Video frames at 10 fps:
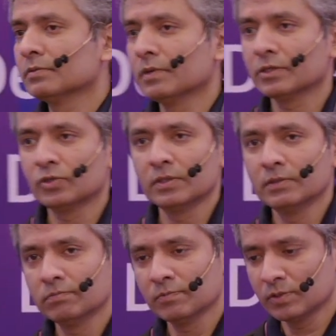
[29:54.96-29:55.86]
actually
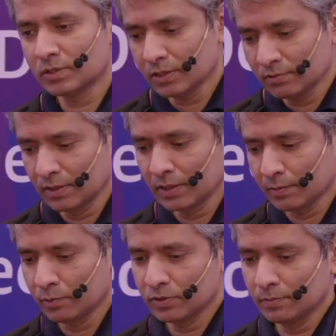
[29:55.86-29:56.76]
start thinking
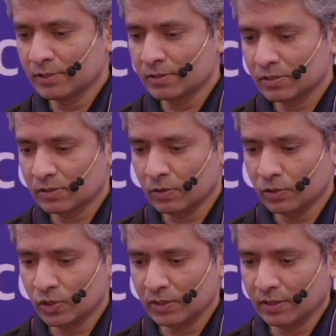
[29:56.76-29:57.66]
about the business
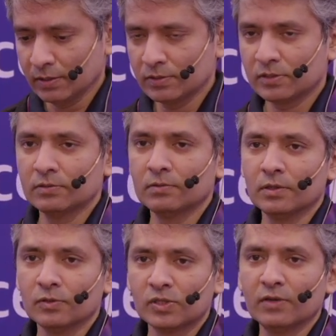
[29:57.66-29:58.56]
logic and
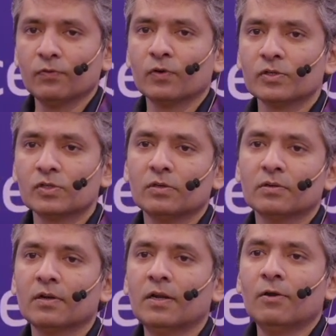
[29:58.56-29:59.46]
stay focused
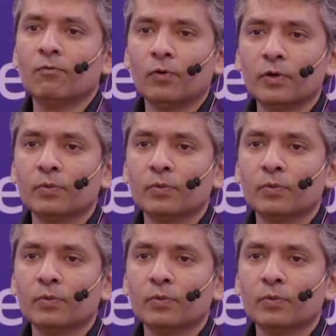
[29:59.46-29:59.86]
on what you